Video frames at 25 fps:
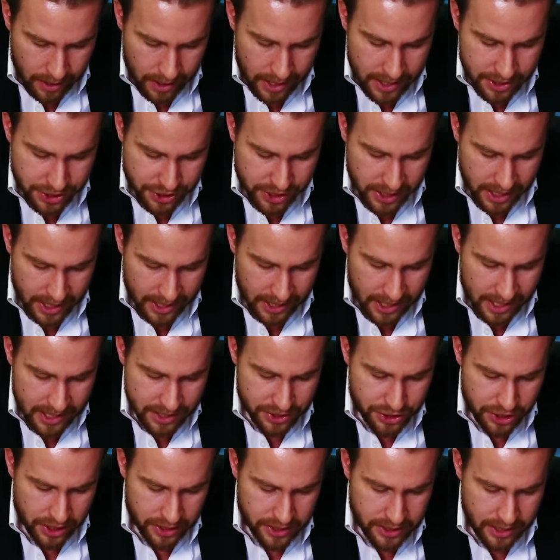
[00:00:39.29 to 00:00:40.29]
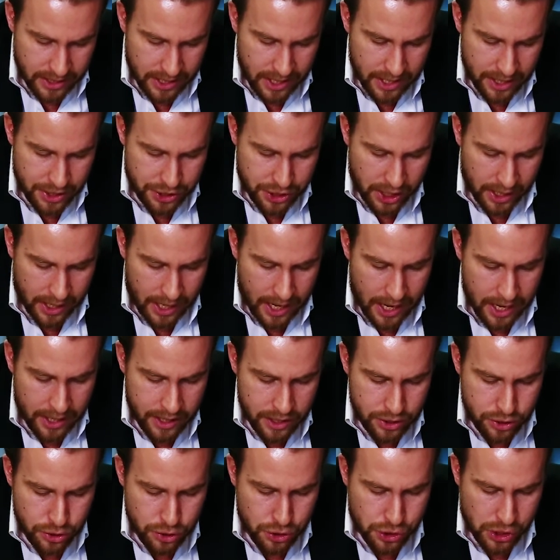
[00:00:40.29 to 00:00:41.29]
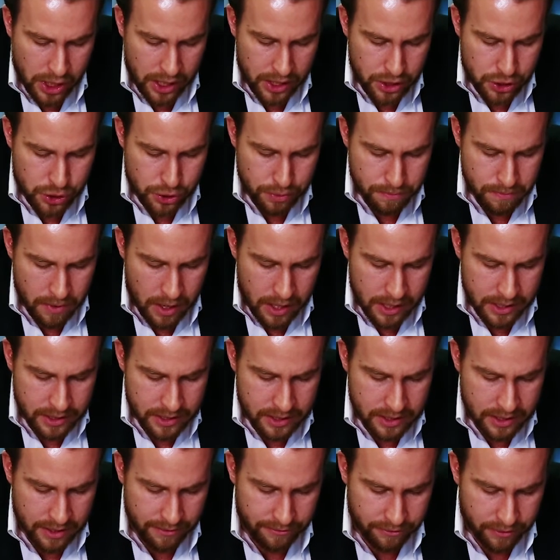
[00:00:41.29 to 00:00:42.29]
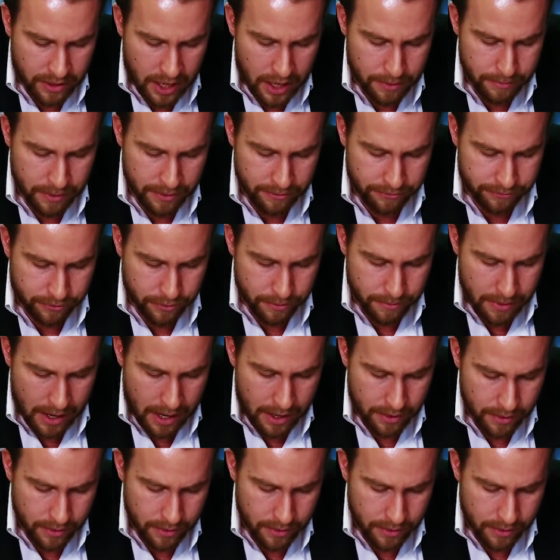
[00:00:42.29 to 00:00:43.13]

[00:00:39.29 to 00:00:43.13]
hashtag Ask Jack D, hey Jack, how did you change your mindset coming from,